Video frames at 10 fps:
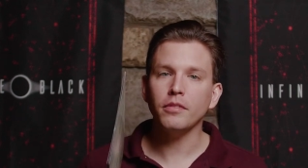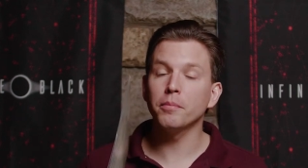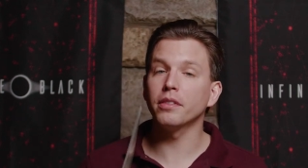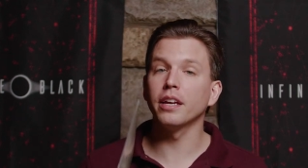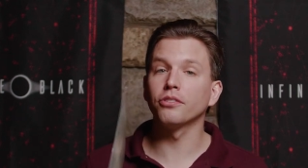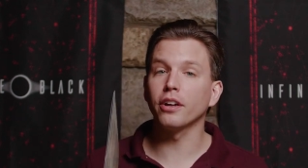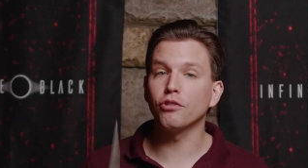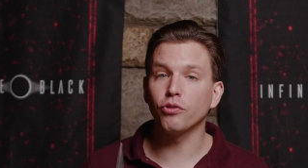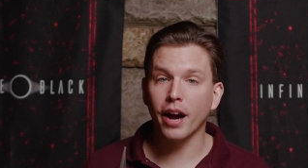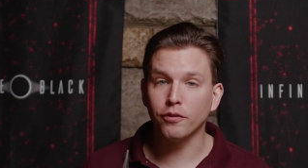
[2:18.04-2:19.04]
But things like
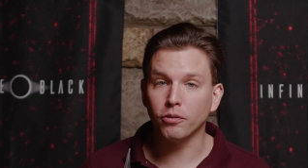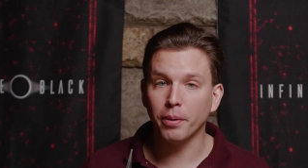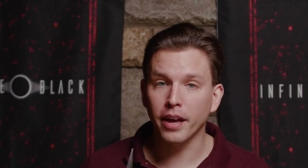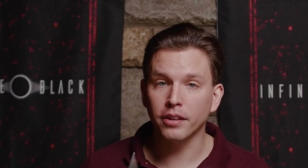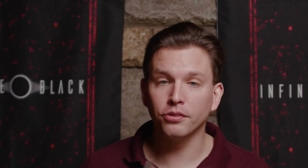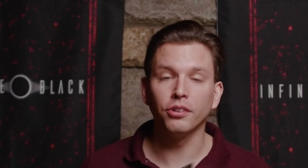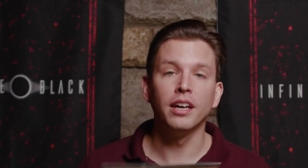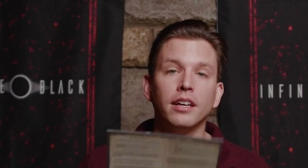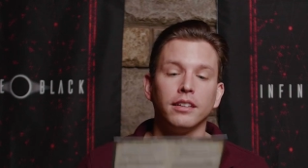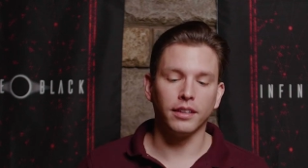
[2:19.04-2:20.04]
travel pace,
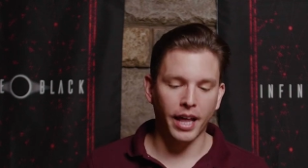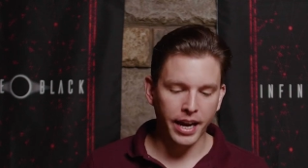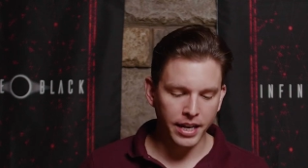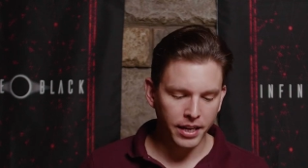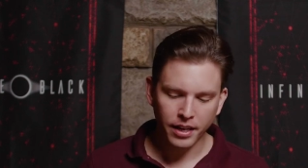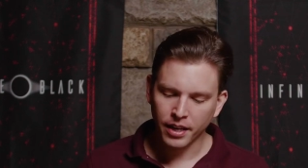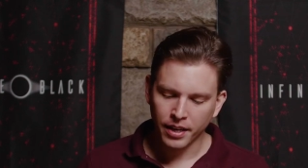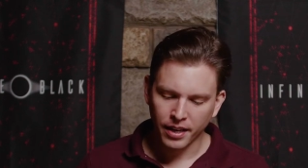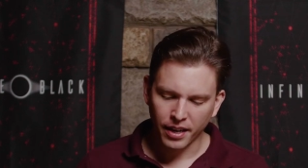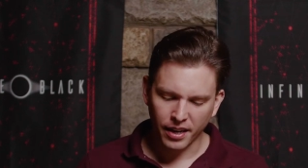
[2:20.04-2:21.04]
lighting,
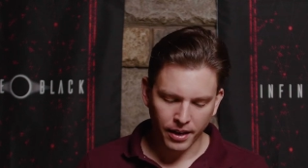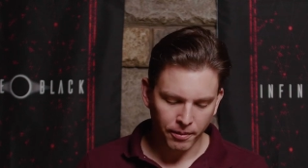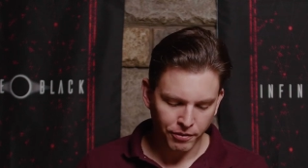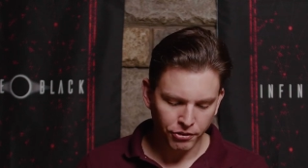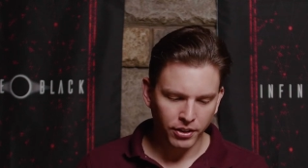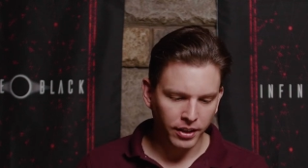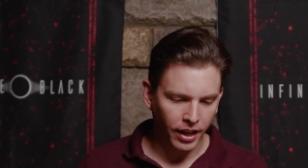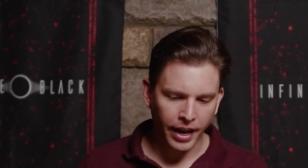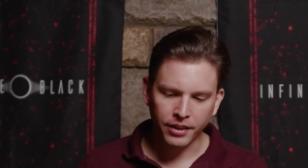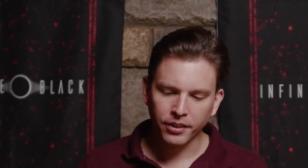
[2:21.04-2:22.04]
vision and
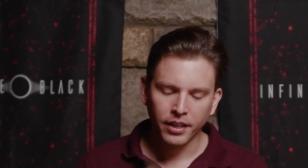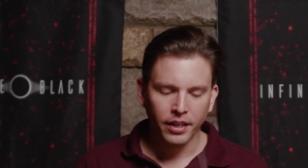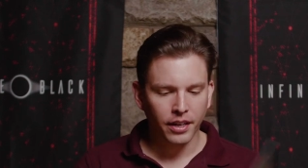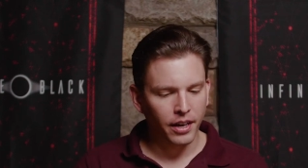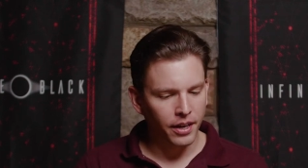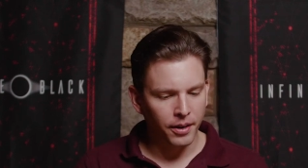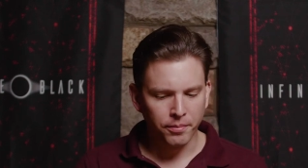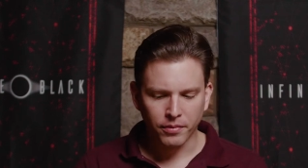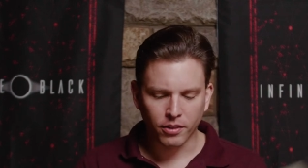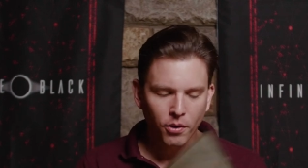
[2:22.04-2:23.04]
light,
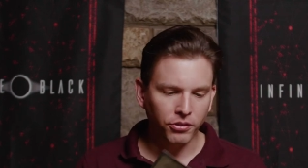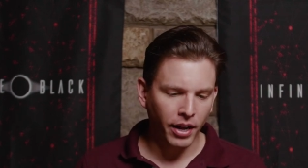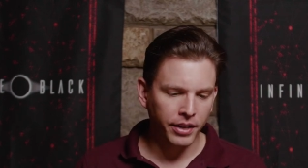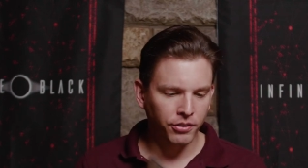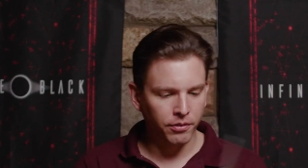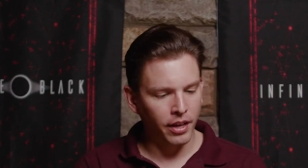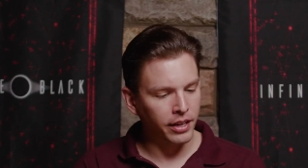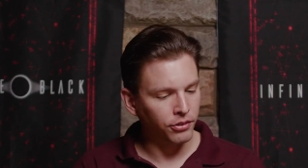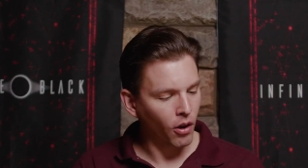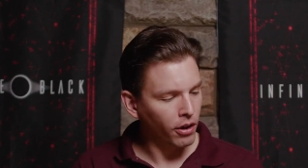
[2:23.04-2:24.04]
those kinds of
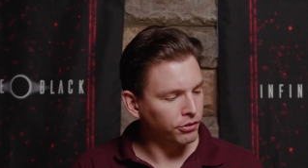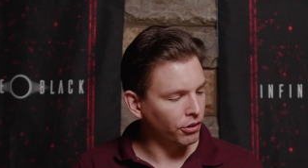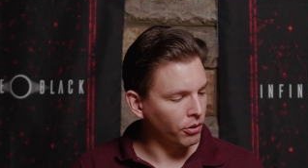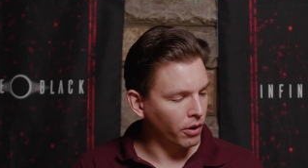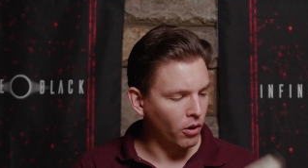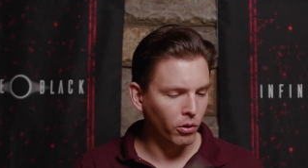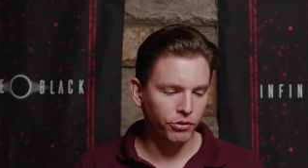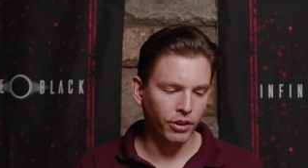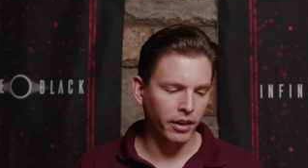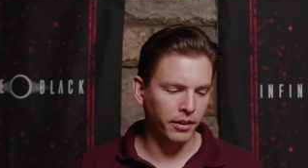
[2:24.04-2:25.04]
things. Also, a whole
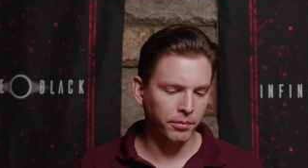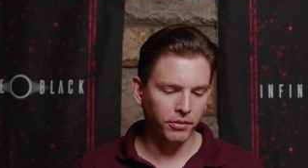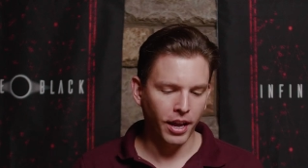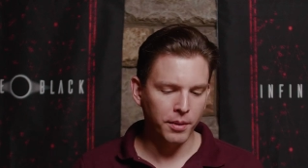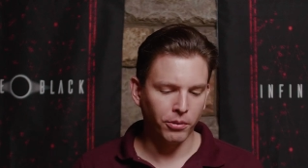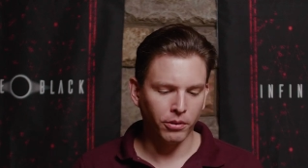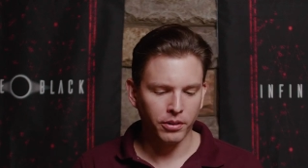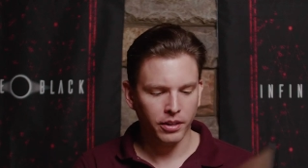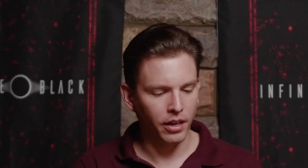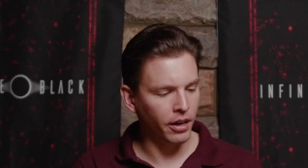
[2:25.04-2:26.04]
table
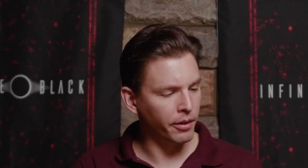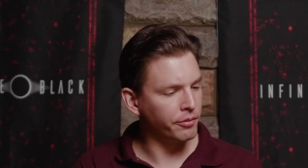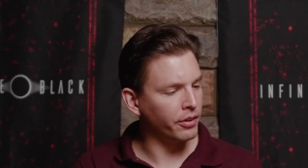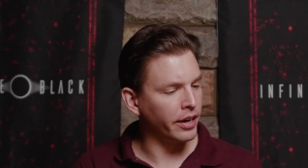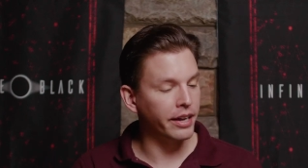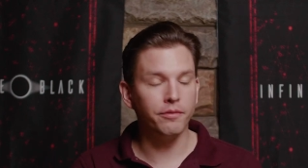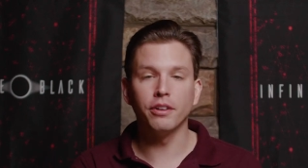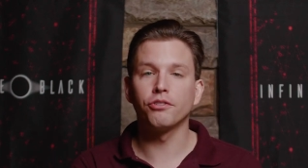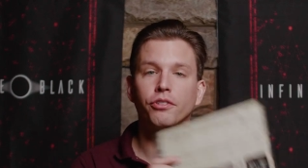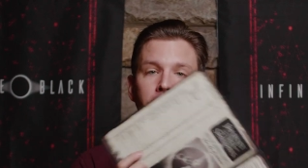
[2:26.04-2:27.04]
of
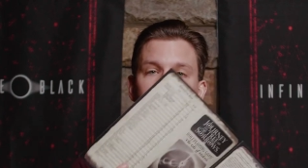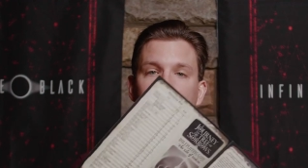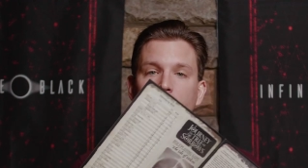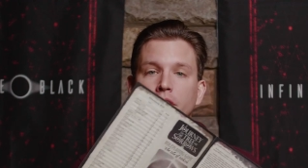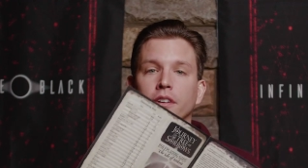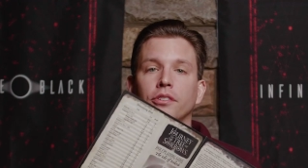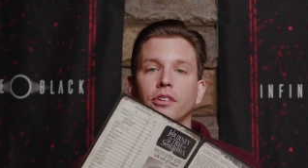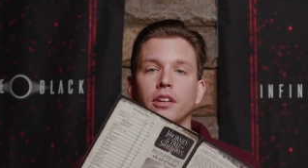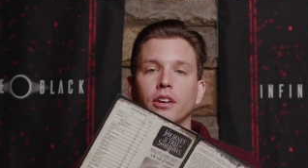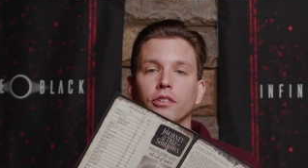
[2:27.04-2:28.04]
adventuring gear is
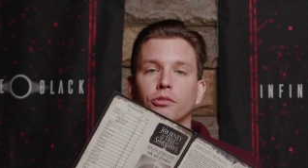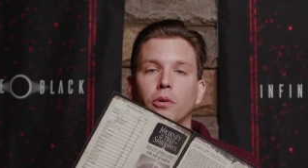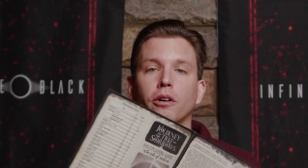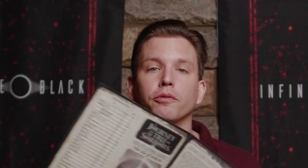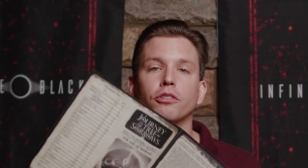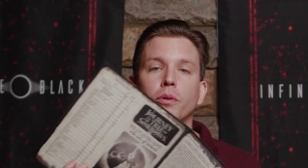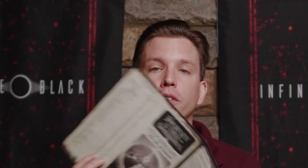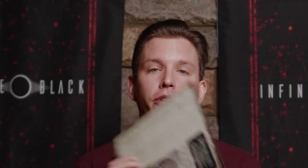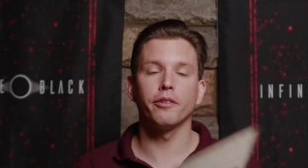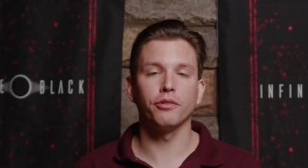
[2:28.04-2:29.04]
in here as well for quick
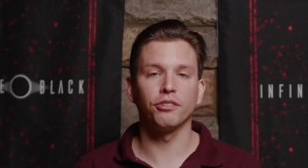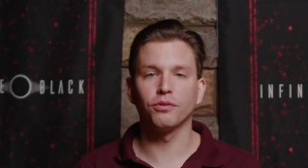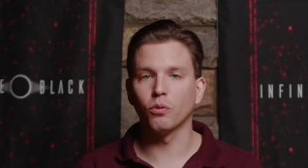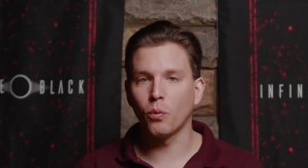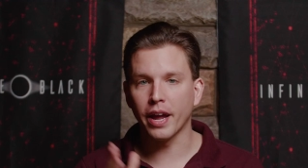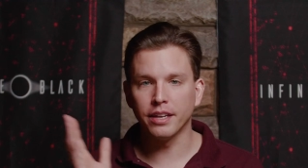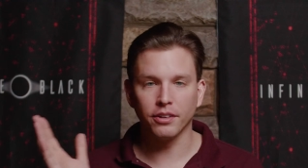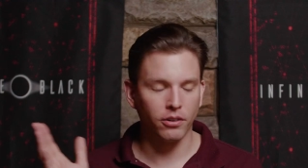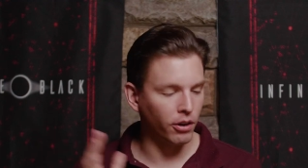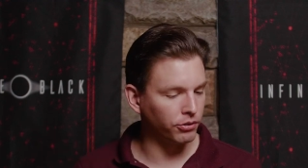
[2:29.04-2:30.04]
reference for weight
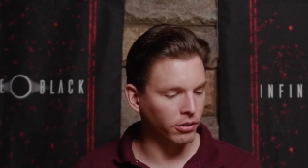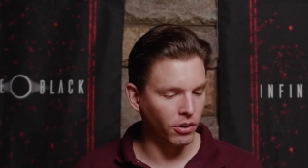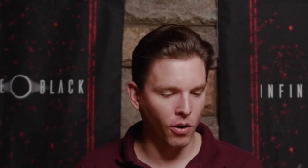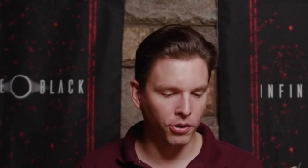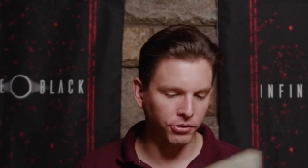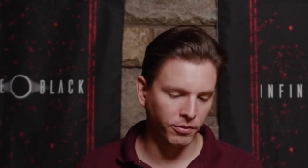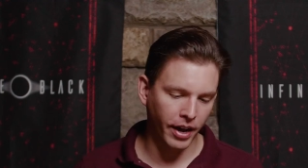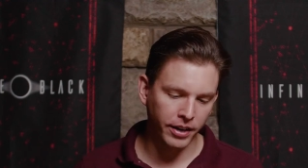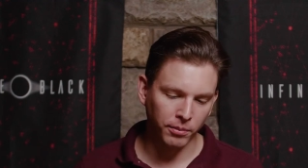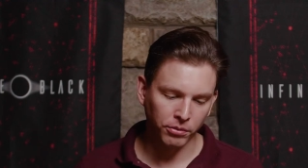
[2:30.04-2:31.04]
and also the cost of
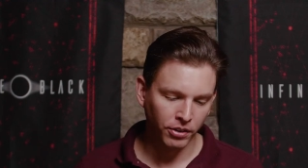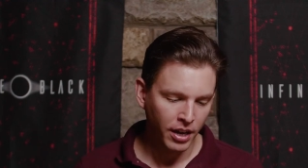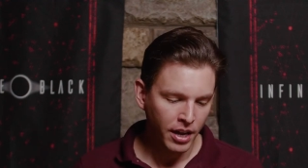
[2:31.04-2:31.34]
items.